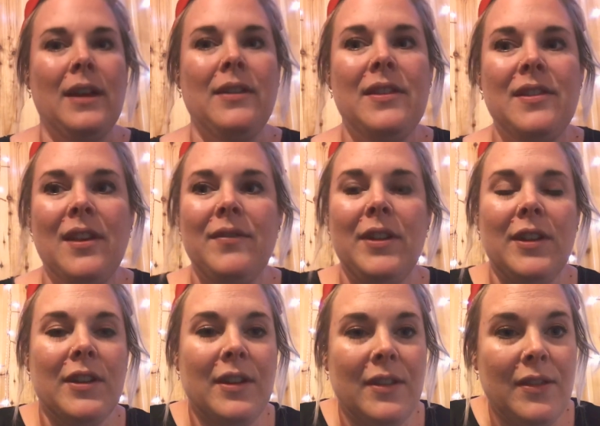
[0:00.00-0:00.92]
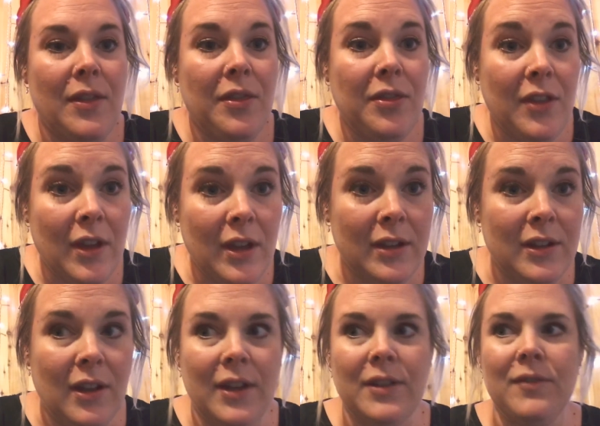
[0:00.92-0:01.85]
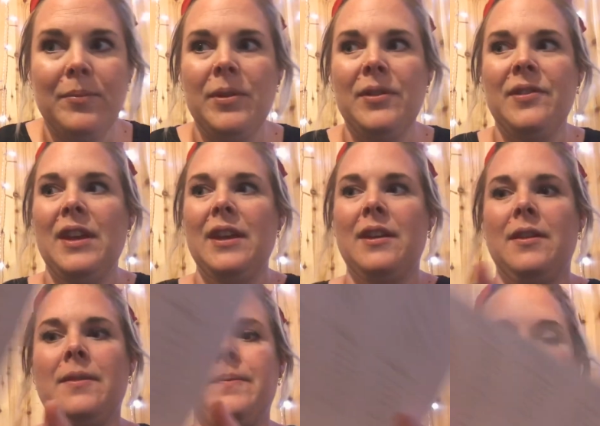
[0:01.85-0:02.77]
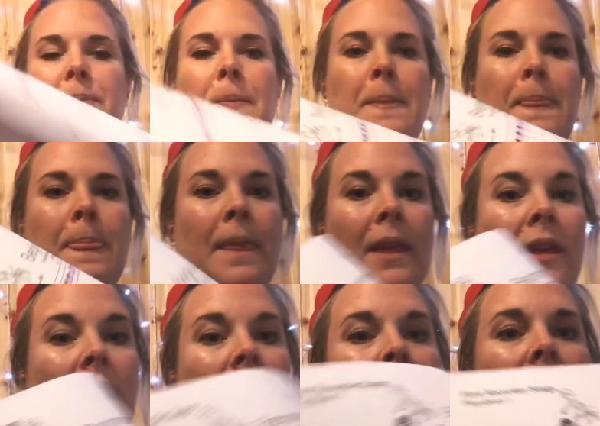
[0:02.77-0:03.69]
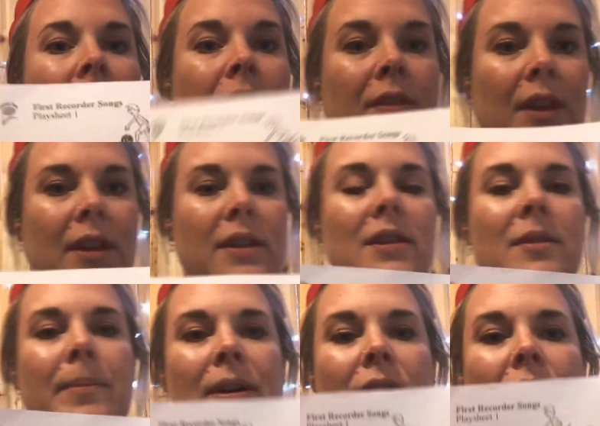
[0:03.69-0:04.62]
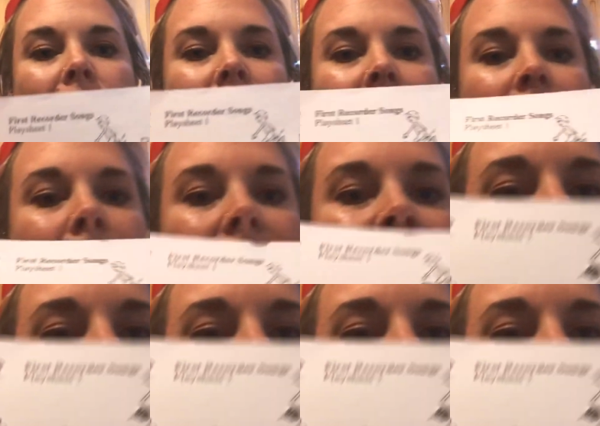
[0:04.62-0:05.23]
let's have a look at the third line of music. Thinking about our rhythms